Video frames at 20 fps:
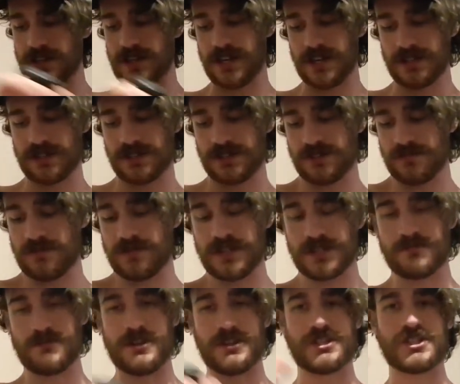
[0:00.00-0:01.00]
I just do
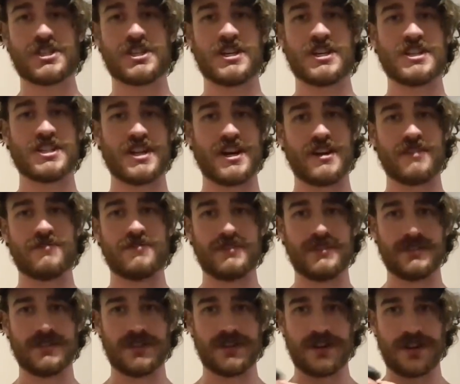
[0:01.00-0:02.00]
as much as I
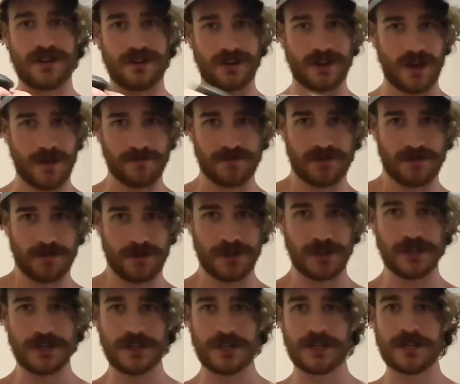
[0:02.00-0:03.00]
feel are
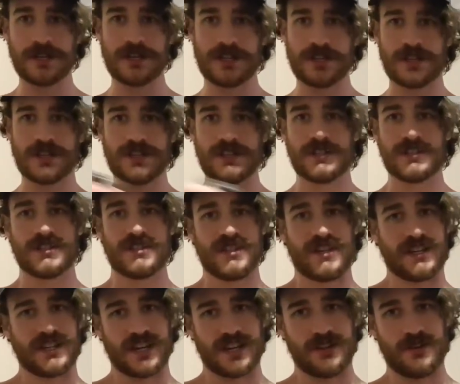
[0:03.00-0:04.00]
comfortable.
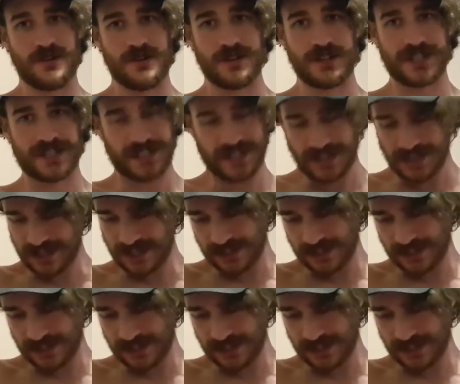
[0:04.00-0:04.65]
I can hold it